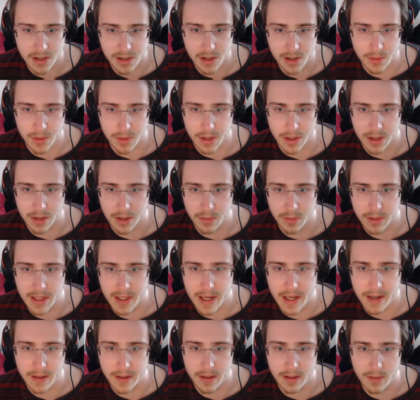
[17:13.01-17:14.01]
There we go. We
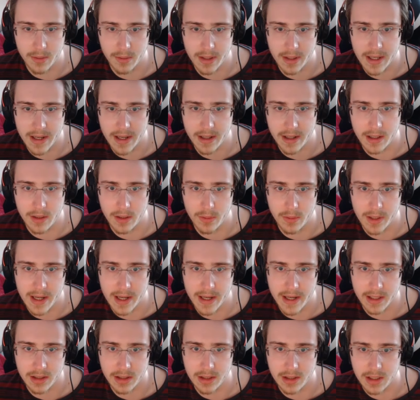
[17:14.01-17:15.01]
got a we got a we
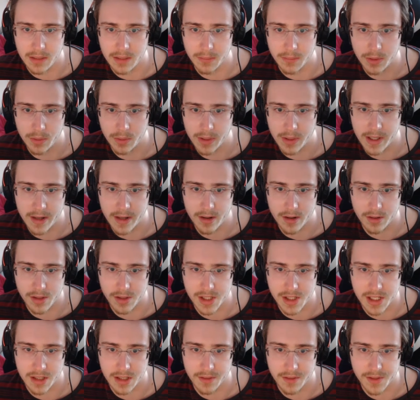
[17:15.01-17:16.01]
got a team. We got
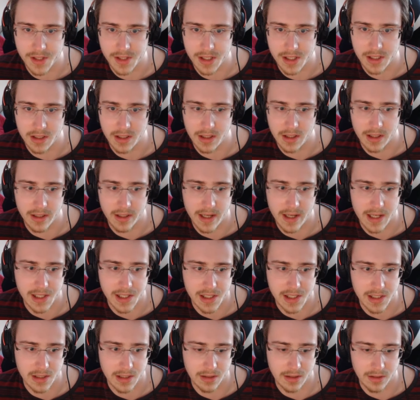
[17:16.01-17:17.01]
ourselves a, a
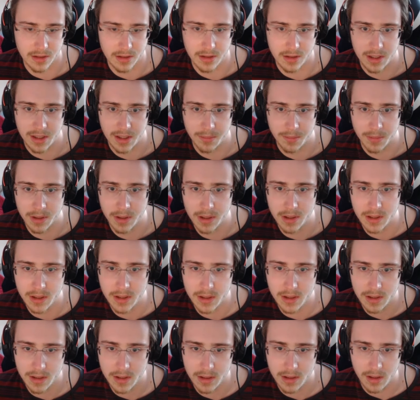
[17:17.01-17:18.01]
nice little team.
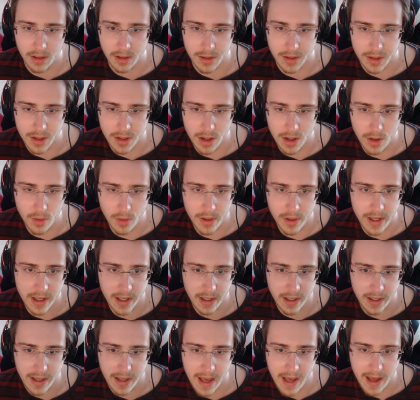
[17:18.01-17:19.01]
Leona,
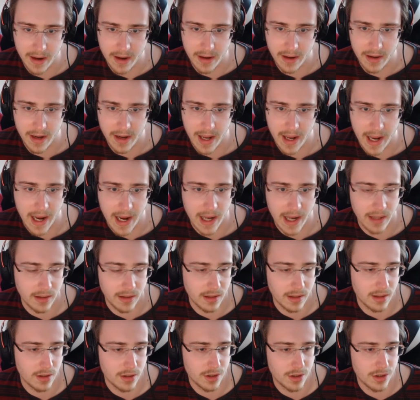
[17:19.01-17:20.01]
Garen, and
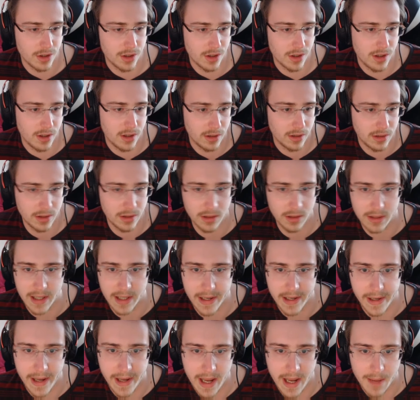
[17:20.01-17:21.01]
Urgot.
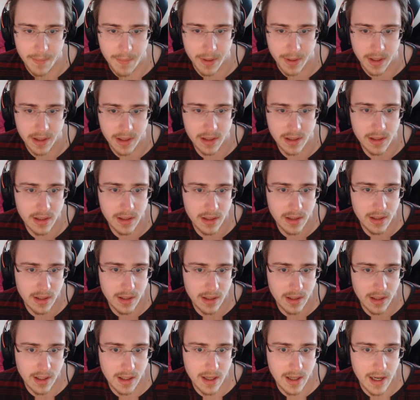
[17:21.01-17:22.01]
Kind of epic.
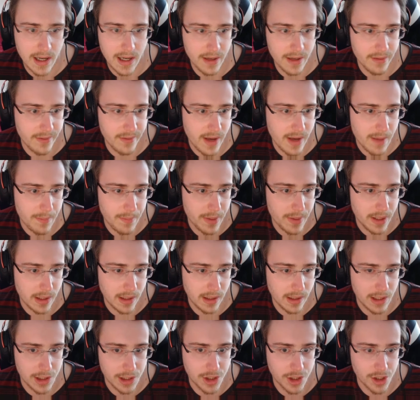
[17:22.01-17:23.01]
Kind of epic.
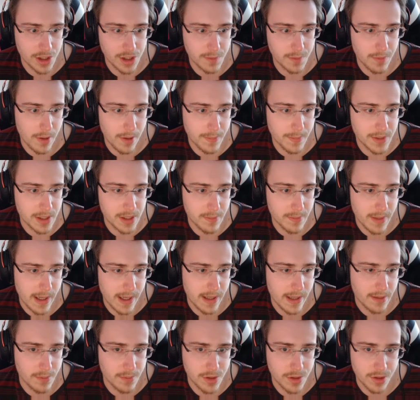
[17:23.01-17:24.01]
Let's just pop some
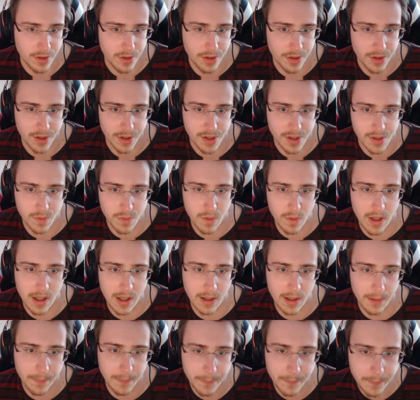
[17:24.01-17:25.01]
items on her as
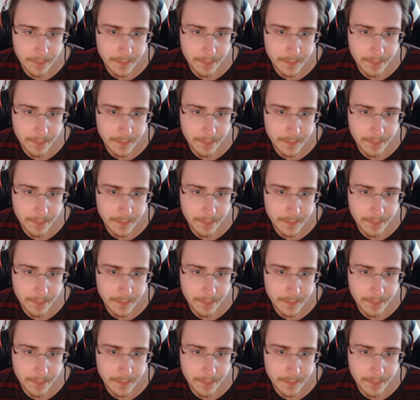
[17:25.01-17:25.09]
well.